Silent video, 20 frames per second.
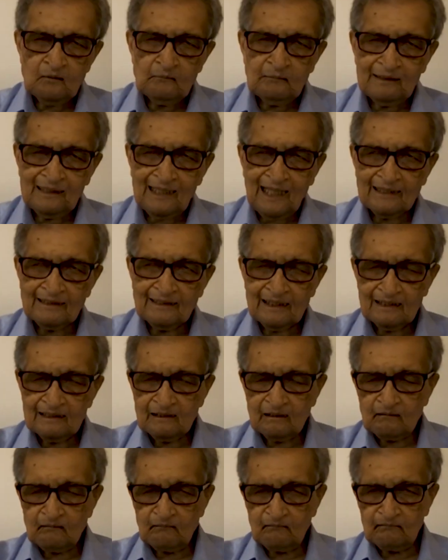Well, I
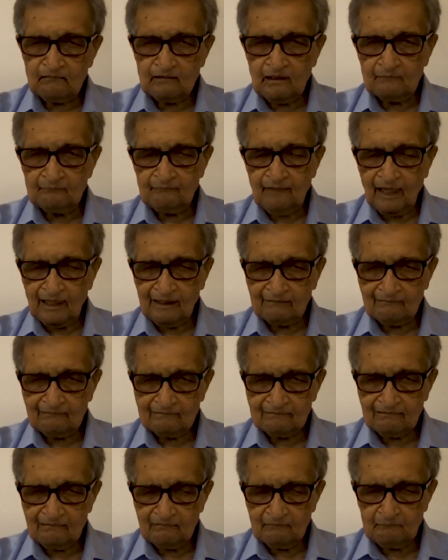think the
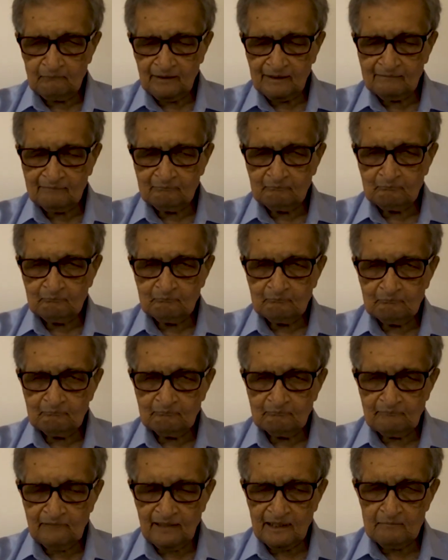coronavirus has been
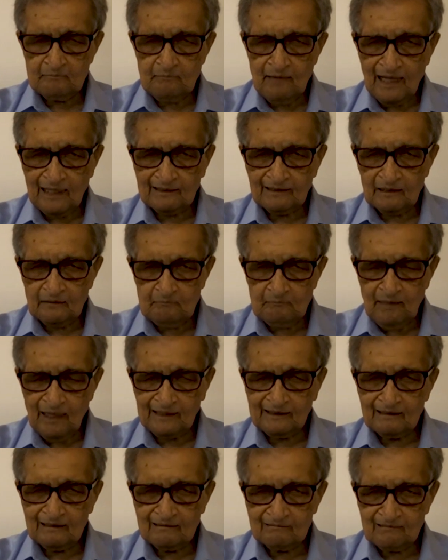very badly
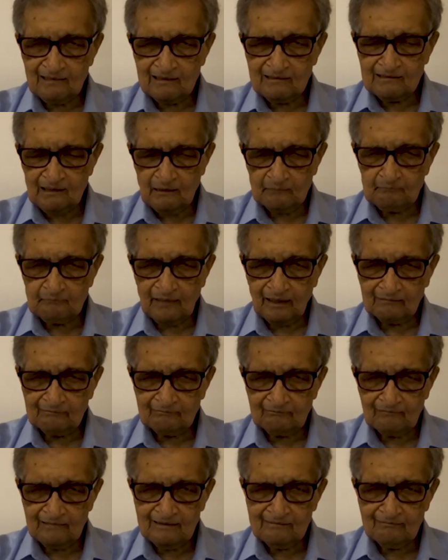managed in some
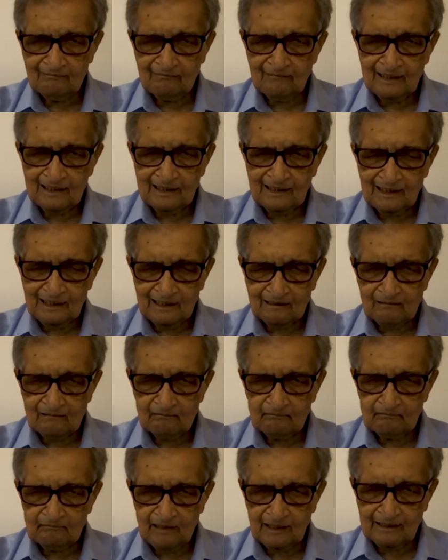countries,
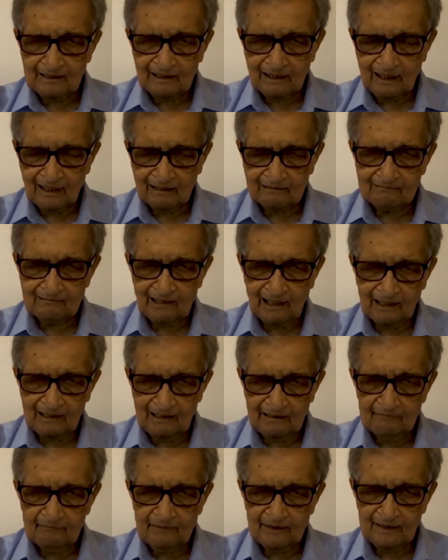including the country I
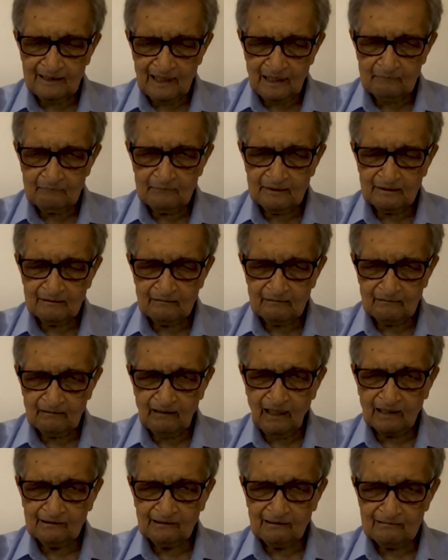live in, namely the
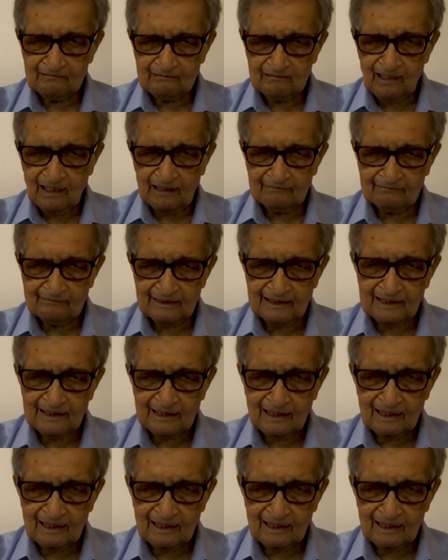United States.